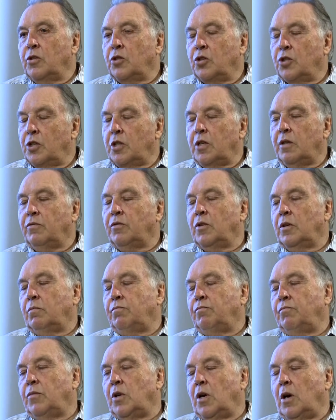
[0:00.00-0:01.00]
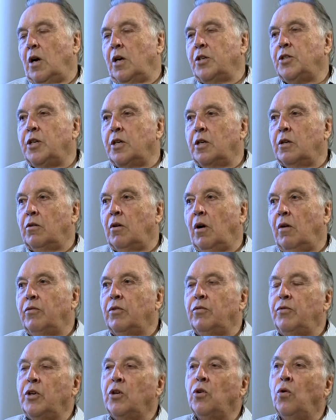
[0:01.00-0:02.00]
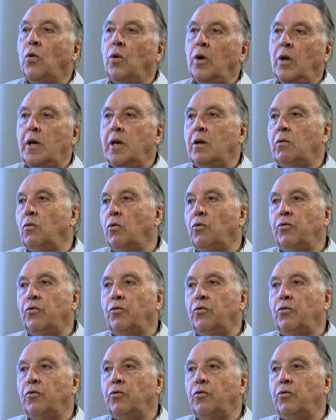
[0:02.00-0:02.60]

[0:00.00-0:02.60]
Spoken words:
conceive the idea of a recoiling